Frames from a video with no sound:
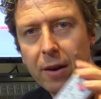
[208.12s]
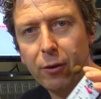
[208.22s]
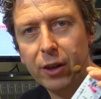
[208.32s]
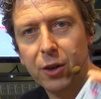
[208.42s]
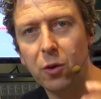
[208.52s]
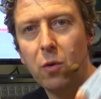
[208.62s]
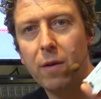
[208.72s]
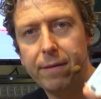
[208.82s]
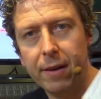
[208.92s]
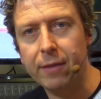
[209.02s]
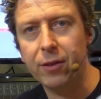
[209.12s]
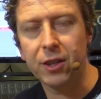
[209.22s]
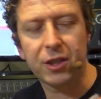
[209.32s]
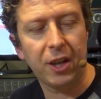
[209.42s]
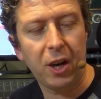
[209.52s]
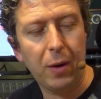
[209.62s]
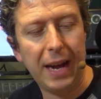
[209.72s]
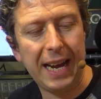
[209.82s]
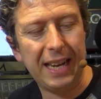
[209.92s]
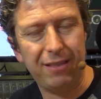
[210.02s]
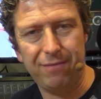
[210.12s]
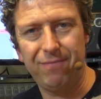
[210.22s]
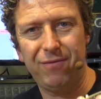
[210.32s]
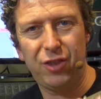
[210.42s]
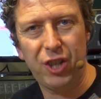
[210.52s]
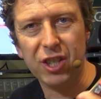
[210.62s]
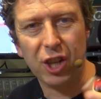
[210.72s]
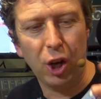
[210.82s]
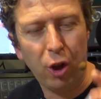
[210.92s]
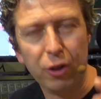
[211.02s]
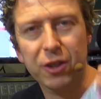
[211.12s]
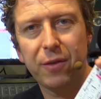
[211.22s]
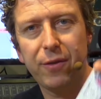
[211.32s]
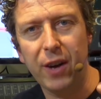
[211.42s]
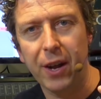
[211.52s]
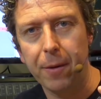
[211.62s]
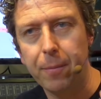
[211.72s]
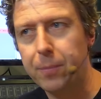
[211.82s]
very cool, very versatile, and just a lot of fun.